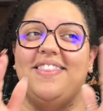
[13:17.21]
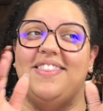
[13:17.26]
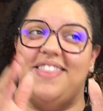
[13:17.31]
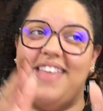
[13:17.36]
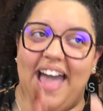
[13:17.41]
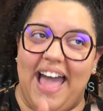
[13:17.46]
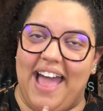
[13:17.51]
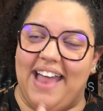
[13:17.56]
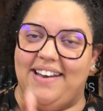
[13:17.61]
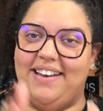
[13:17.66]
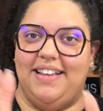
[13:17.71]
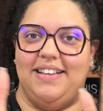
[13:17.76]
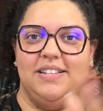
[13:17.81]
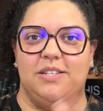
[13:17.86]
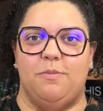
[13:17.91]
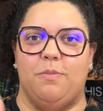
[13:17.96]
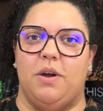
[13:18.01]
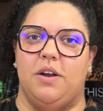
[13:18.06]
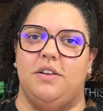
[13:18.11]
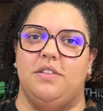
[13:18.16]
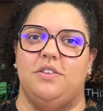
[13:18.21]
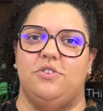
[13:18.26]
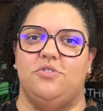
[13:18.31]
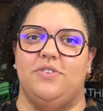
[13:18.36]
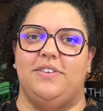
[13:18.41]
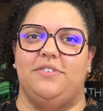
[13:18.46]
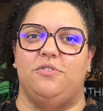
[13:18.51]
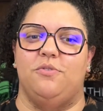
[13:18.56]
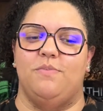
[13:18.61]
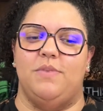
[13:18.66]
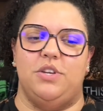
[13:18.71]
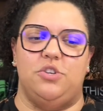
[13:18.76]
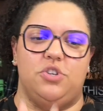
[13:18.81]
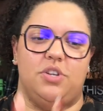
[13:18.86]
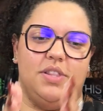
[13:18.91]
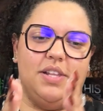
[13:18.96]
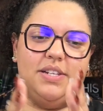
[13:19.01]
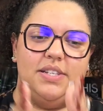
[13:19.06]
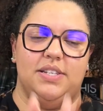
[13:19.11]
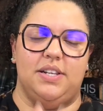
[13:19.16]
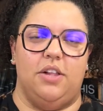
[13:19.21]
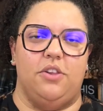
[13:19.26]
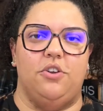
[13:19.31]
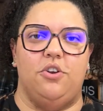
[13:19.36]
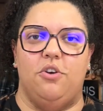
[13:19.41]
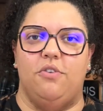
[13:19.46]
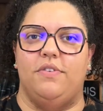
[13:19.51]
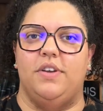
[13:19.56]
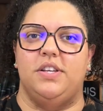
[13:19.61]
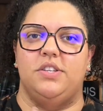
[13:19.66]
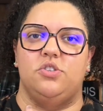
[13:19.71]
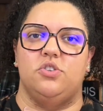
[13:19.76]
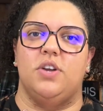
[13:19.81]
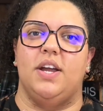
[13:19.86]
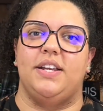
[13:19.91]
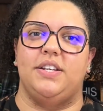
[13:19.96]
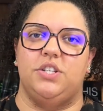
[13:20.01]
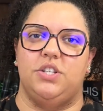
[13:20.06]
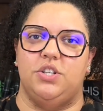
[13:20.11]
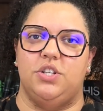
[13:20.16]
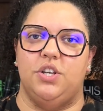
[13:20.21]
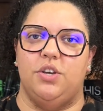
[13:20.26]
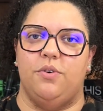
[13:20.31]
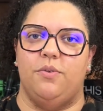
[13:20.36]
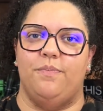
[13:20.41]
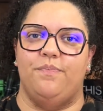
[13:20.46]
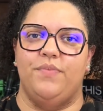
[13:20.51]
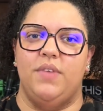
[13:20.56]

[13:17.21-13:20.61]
That is a part of the transformation that Stella Nova is trying to do.